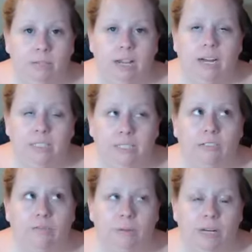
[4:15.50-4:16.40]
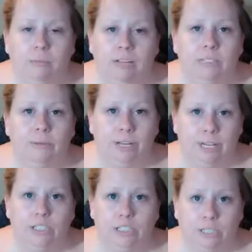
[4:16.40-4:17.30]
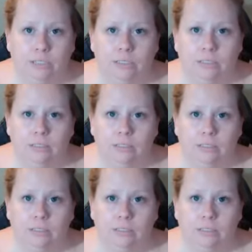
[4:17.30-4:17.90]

idea of money makes me anxious.